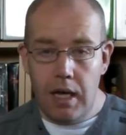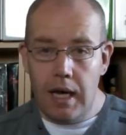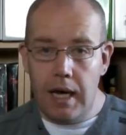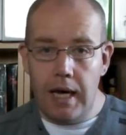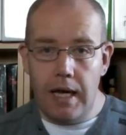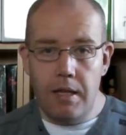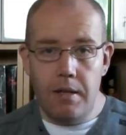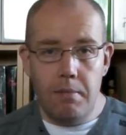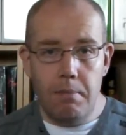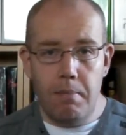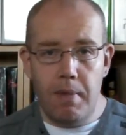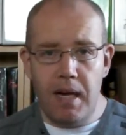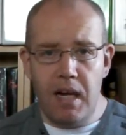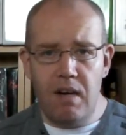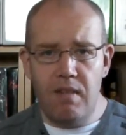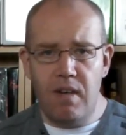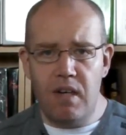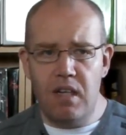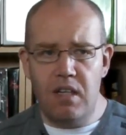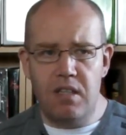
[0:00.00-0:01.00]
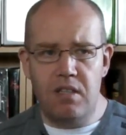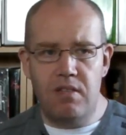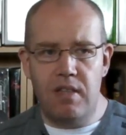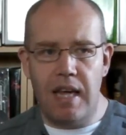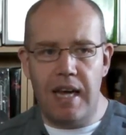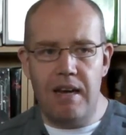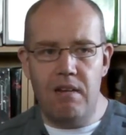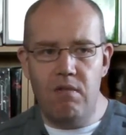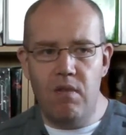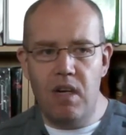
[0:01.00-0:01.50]
And Medal of Honor is
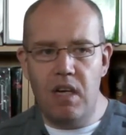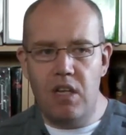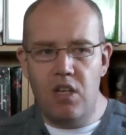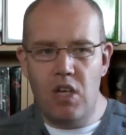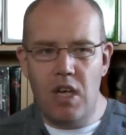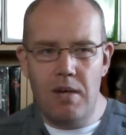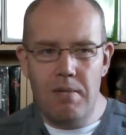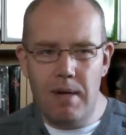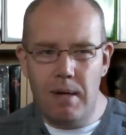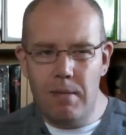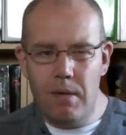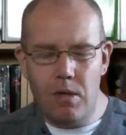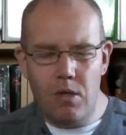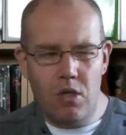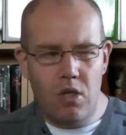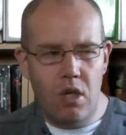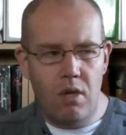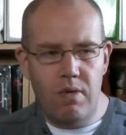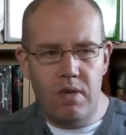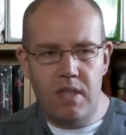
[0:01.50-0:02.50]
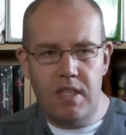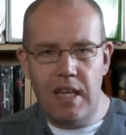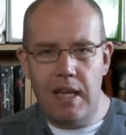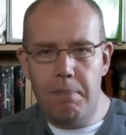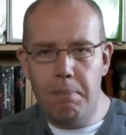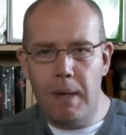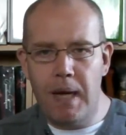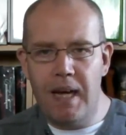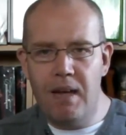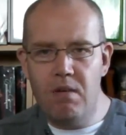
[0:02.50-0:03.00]
down really cheap, and I'm not sure if it's
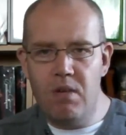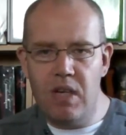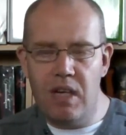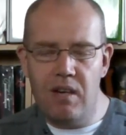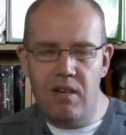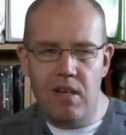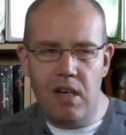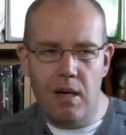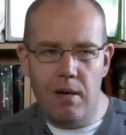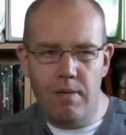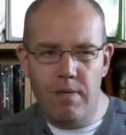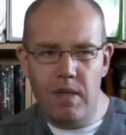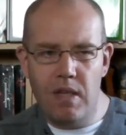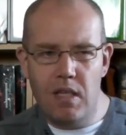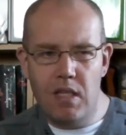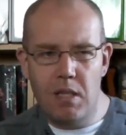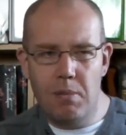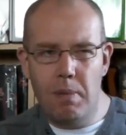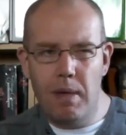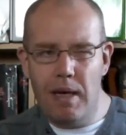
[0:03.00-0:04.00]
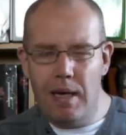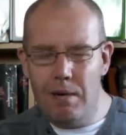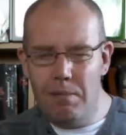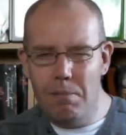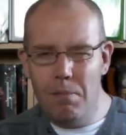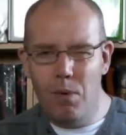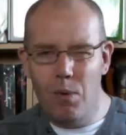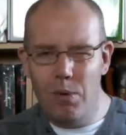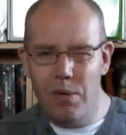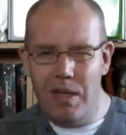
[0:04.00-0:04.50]
£10 yet or not. I think it's a bit
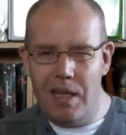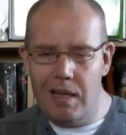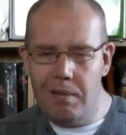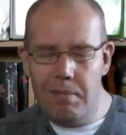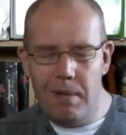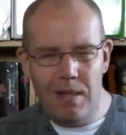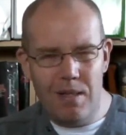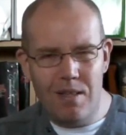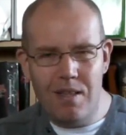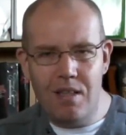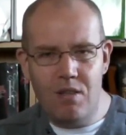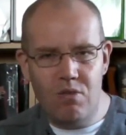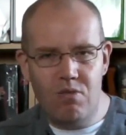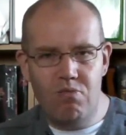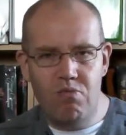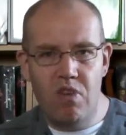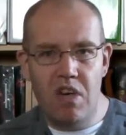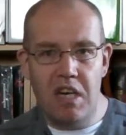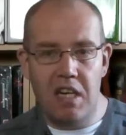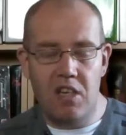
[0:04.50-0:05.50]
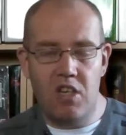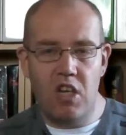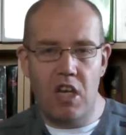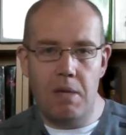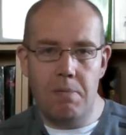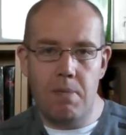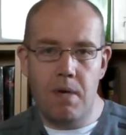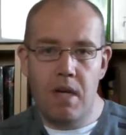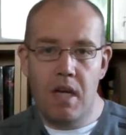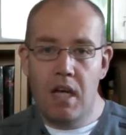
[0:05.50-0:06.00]
more than that, but it's really
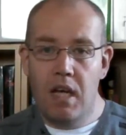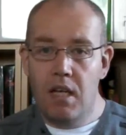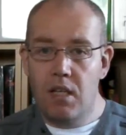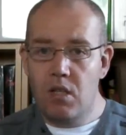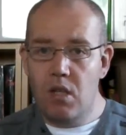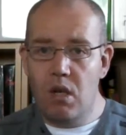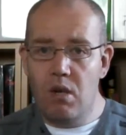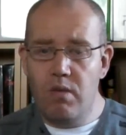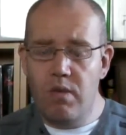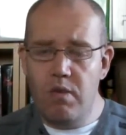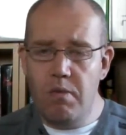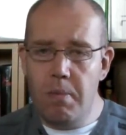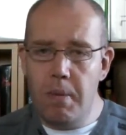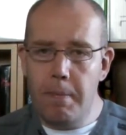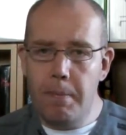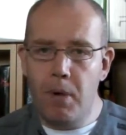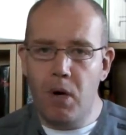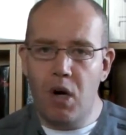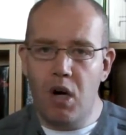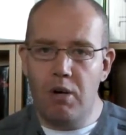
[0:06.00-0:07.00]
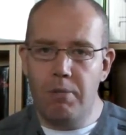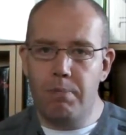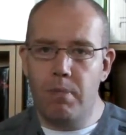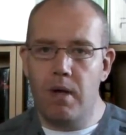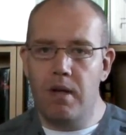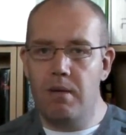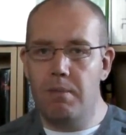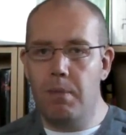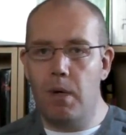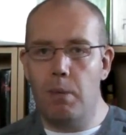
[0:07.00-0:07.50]
cheap. So if you've been put off
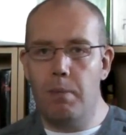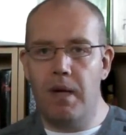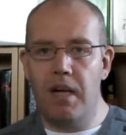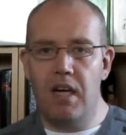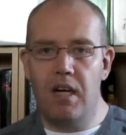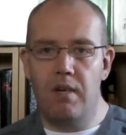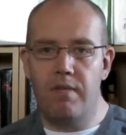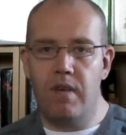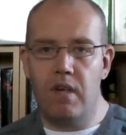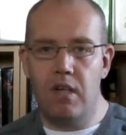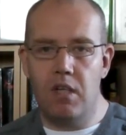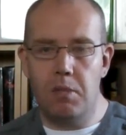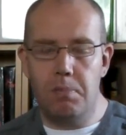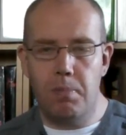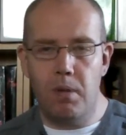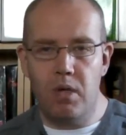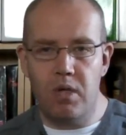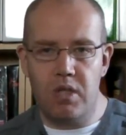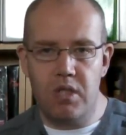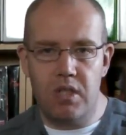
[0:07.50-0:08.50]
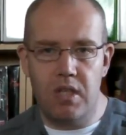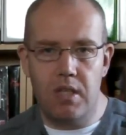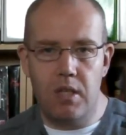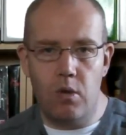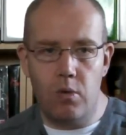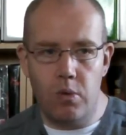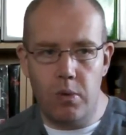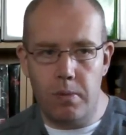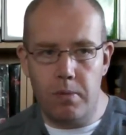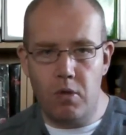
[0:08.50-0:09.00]
by Medal of Honor's bugs and
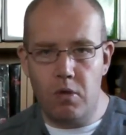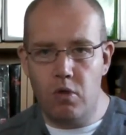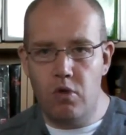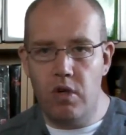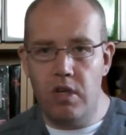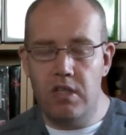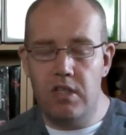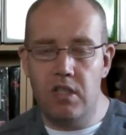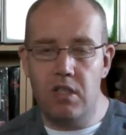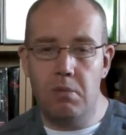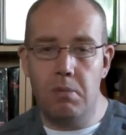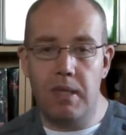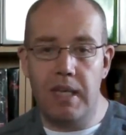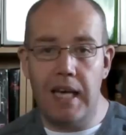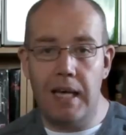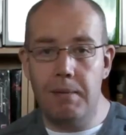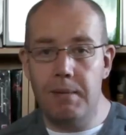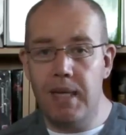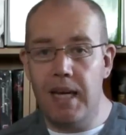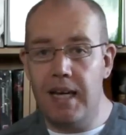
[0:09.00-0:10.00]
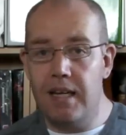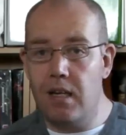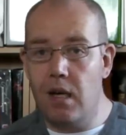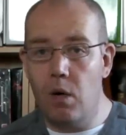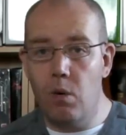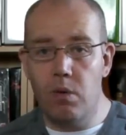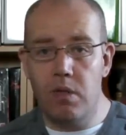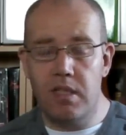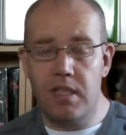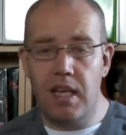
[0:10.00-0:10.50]
all the criticism the game's had, I
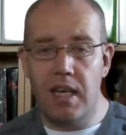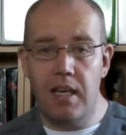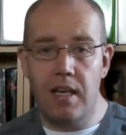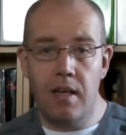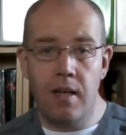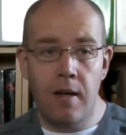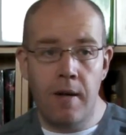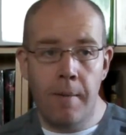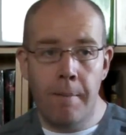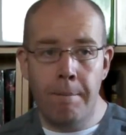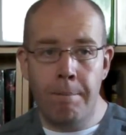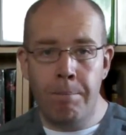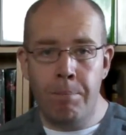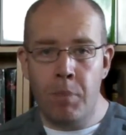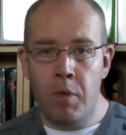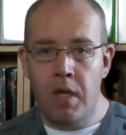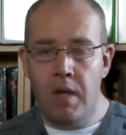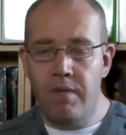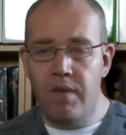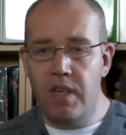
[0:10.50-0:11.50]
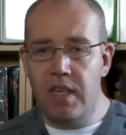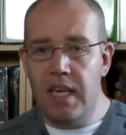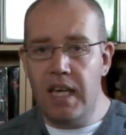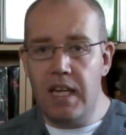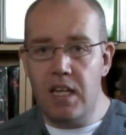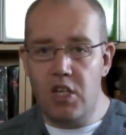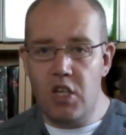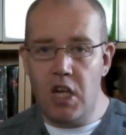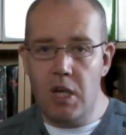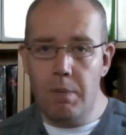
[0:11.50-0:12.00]
would say if you can get
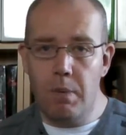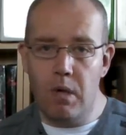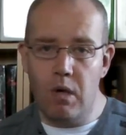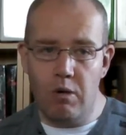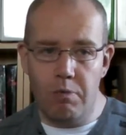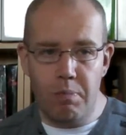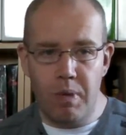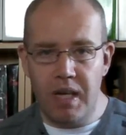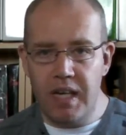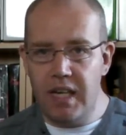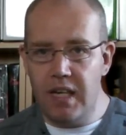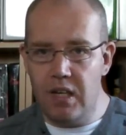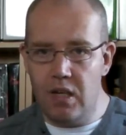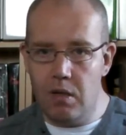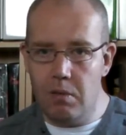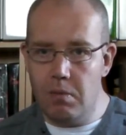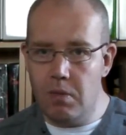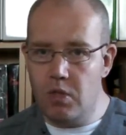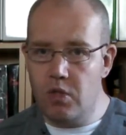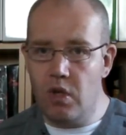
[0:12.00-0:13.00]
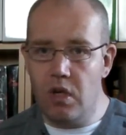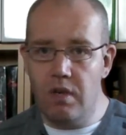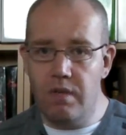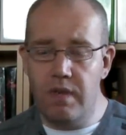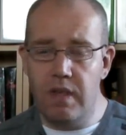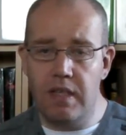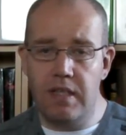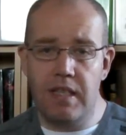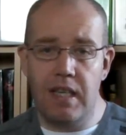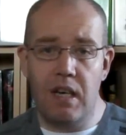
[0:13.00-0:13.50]
it cheap enough, pick it up and try it
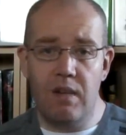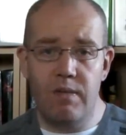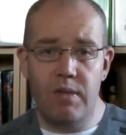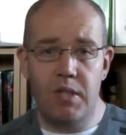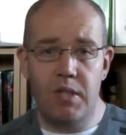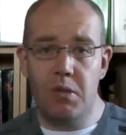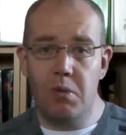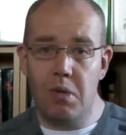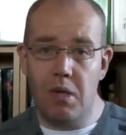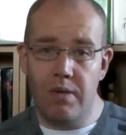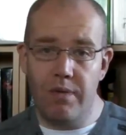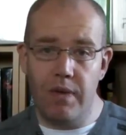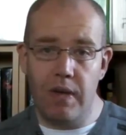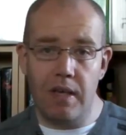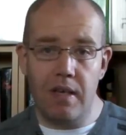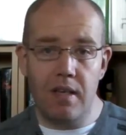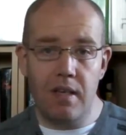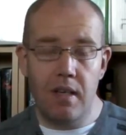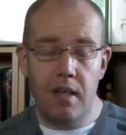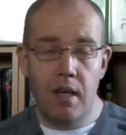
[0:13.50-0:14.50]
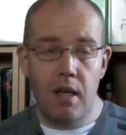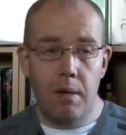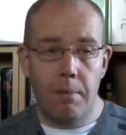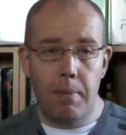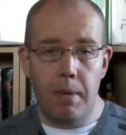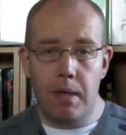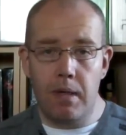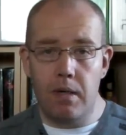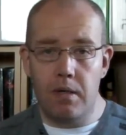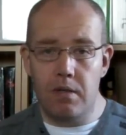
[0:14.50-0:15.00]
for yourself what you think.
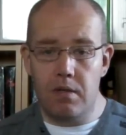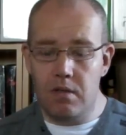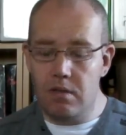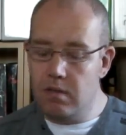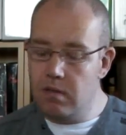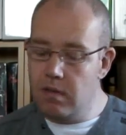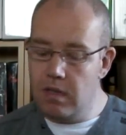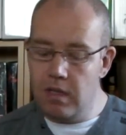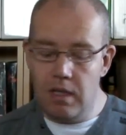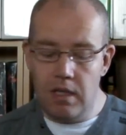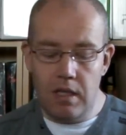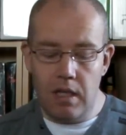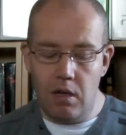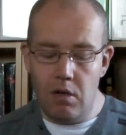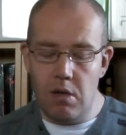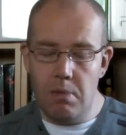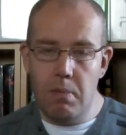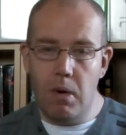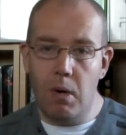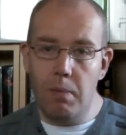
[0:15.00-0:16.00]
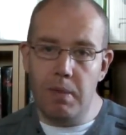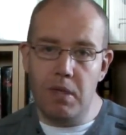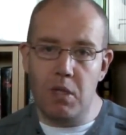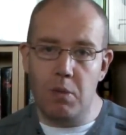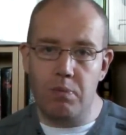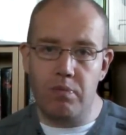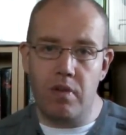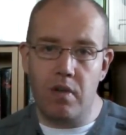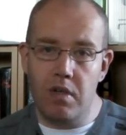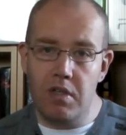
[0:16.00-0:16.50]
Because, you know, you might be
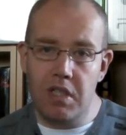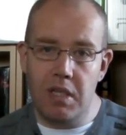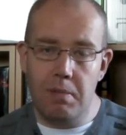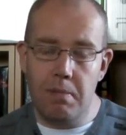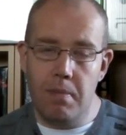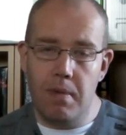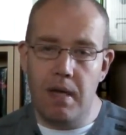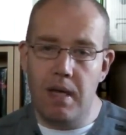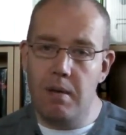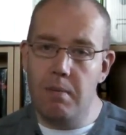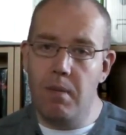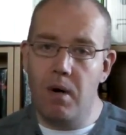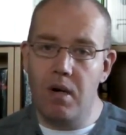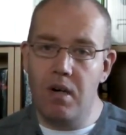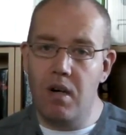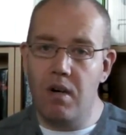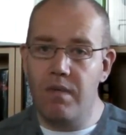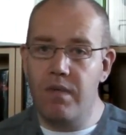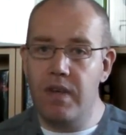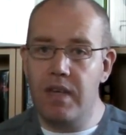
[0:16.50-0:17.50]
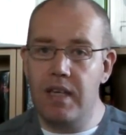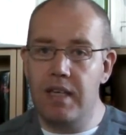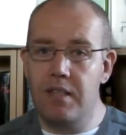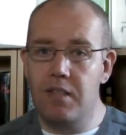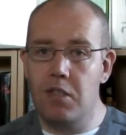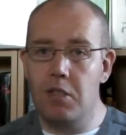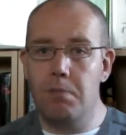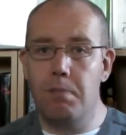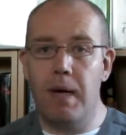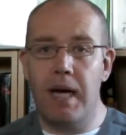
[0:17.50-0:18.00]
surprised. You might not think it's
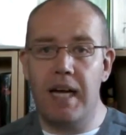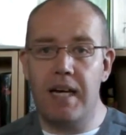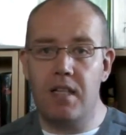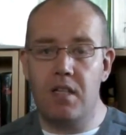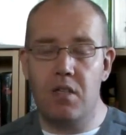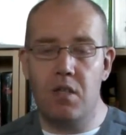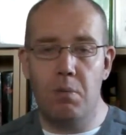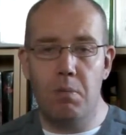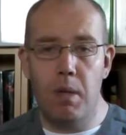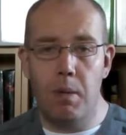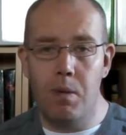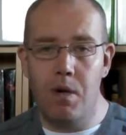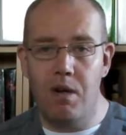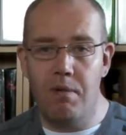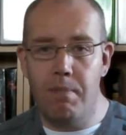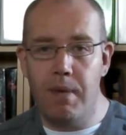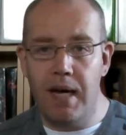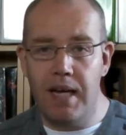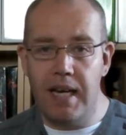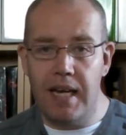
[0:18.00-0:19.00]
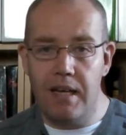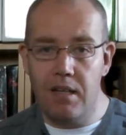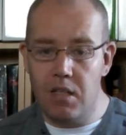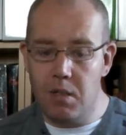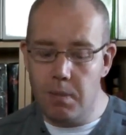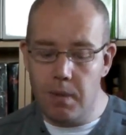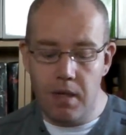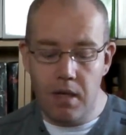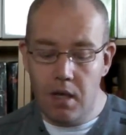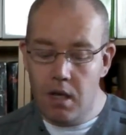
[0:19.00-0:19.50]
as bad as some people have made out to
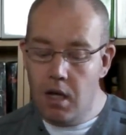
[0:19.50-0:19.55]
be.